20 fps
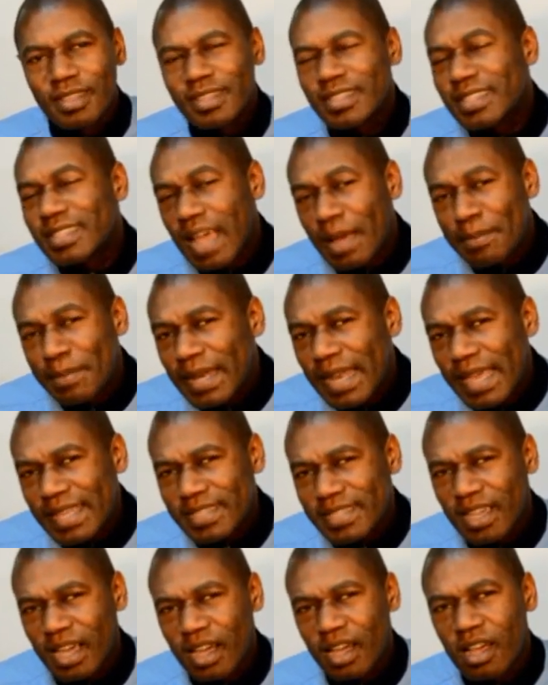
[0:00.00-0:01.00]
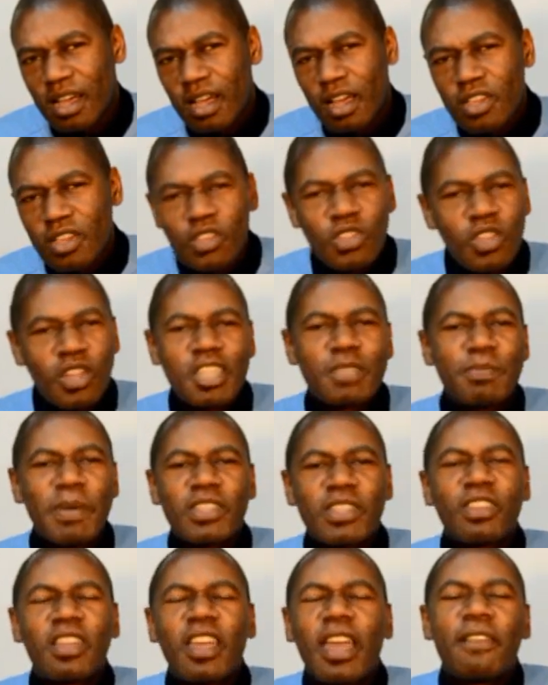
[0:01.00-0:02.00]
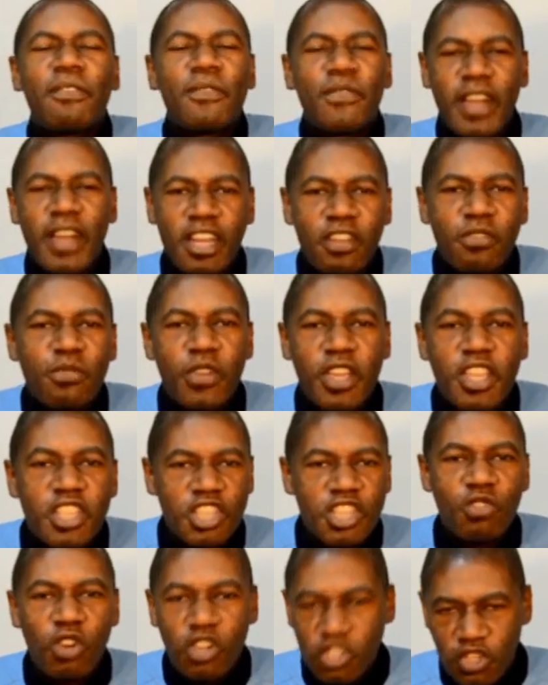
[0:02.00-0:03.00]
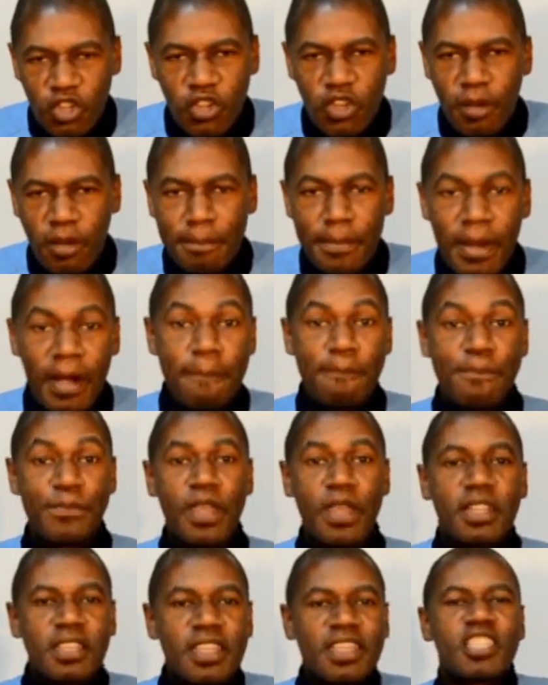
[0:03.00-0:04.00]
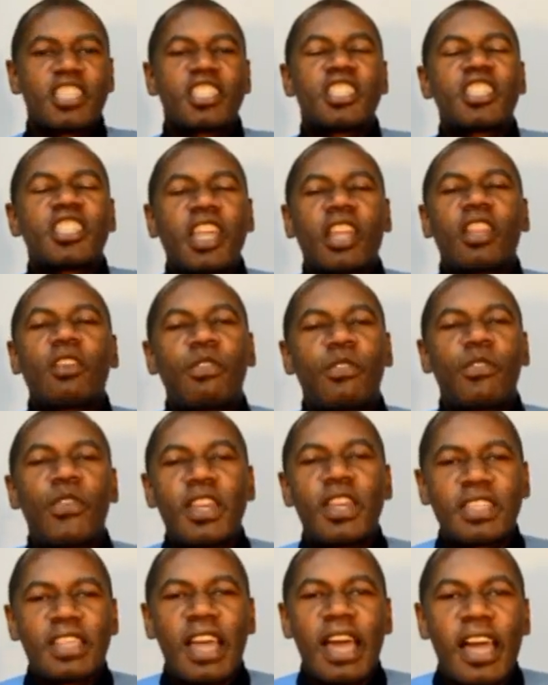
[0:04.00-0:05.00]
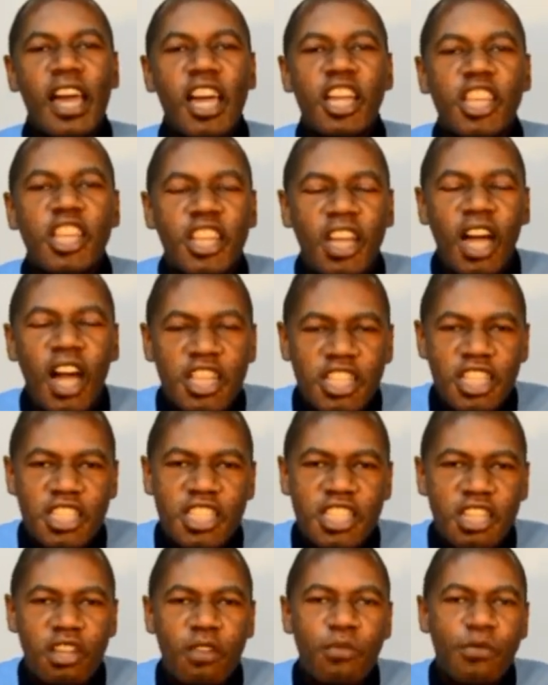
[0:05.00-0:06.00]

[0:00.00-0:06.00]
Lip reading: Zabaleta. You don't expect to get fresh 3-0, do you? But this is the state of affairs in Argentina